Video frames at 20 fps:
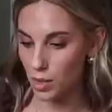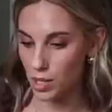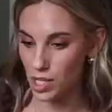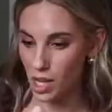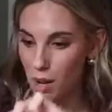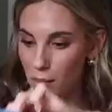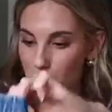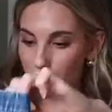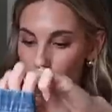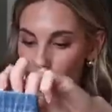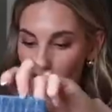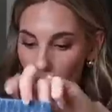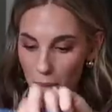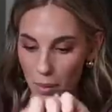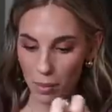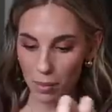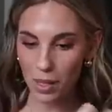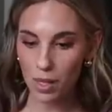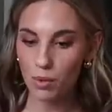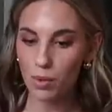which I'll
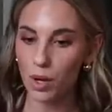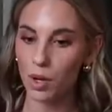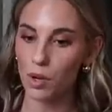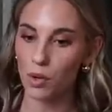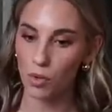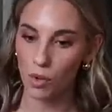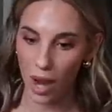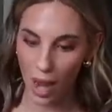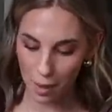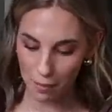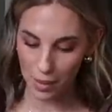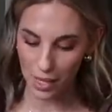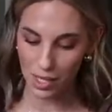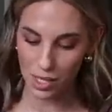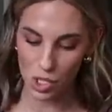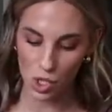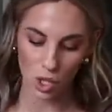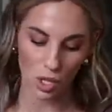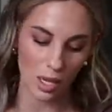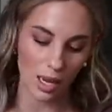probably regret
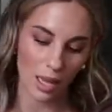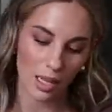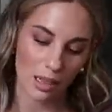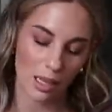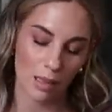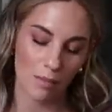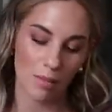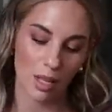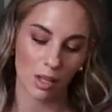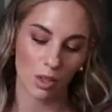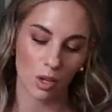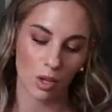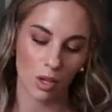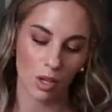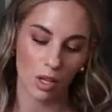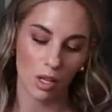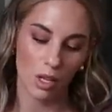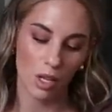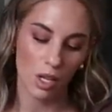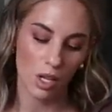because looking at them, they
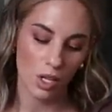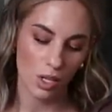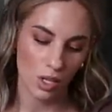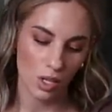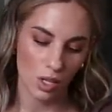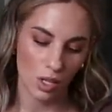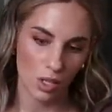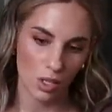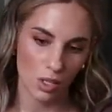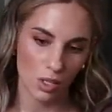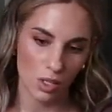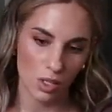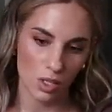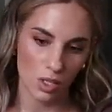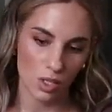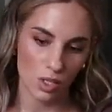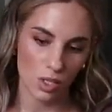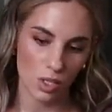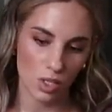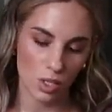look
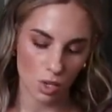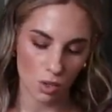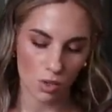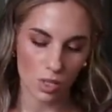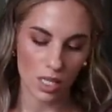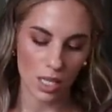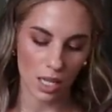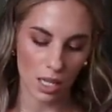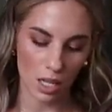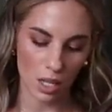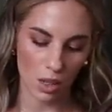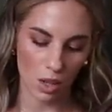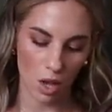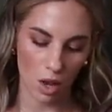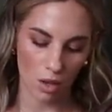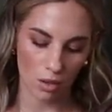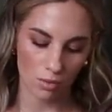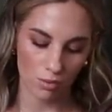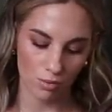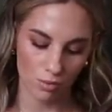so stinking
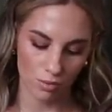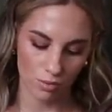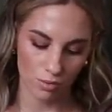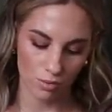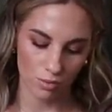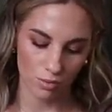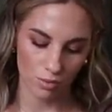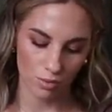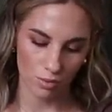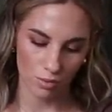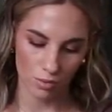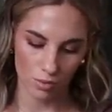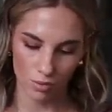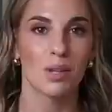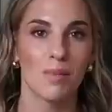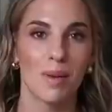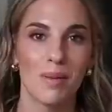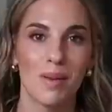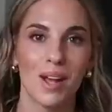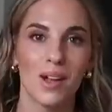long.
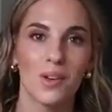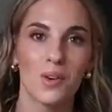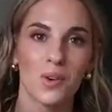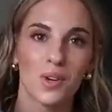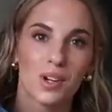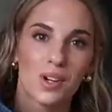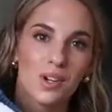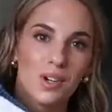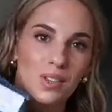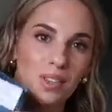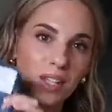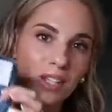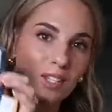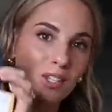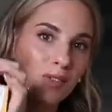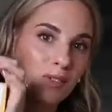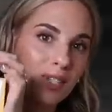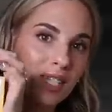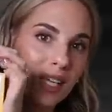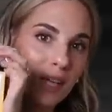So maybe I'll order her the
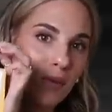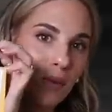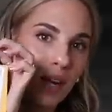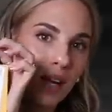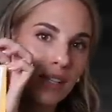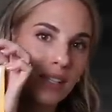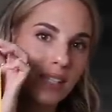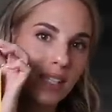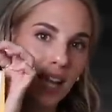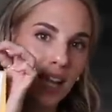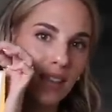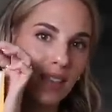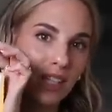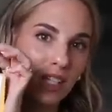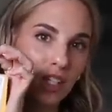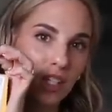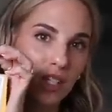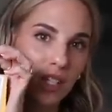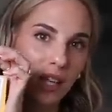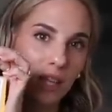2T ones and
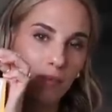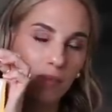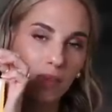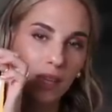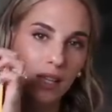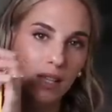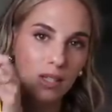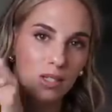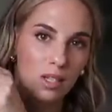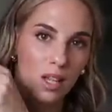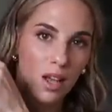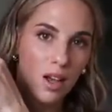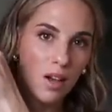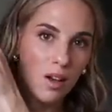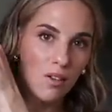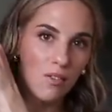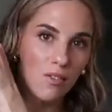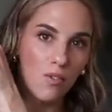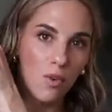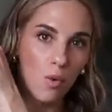then just keep these
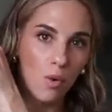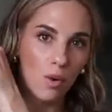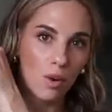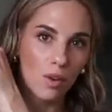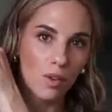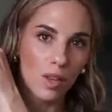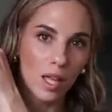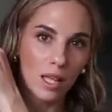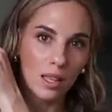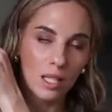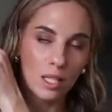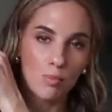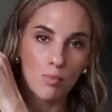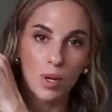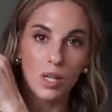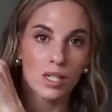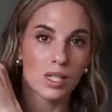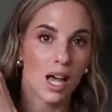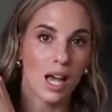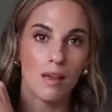for like the
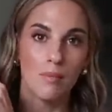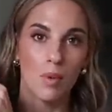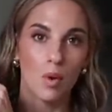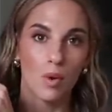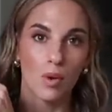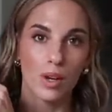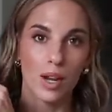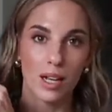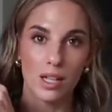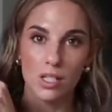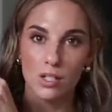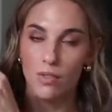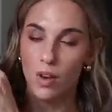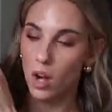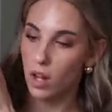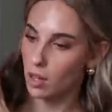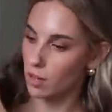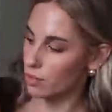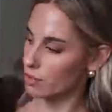springtime or next fall